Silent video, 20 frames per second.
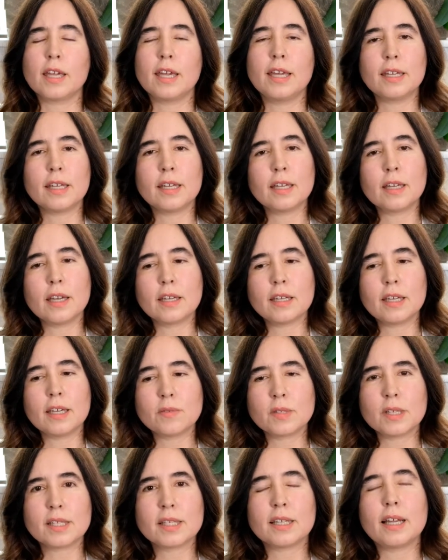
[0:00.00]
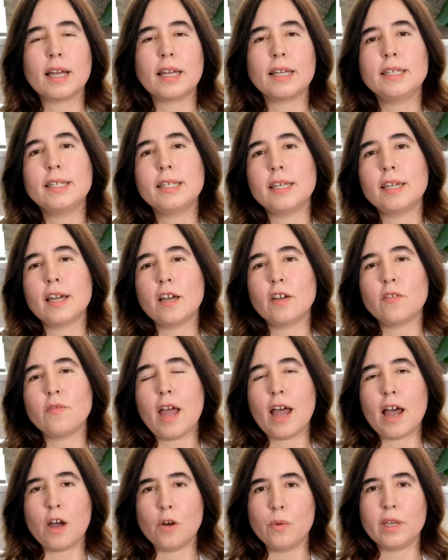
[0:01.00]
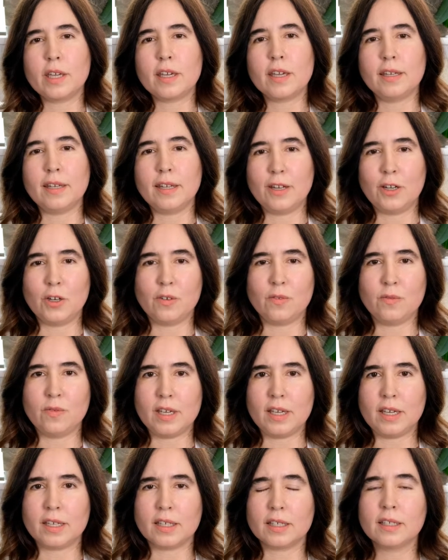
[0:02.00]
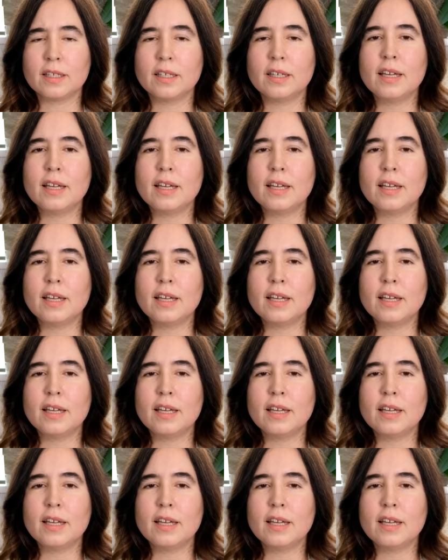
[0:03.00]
And it gives us an idea of how we can intervene.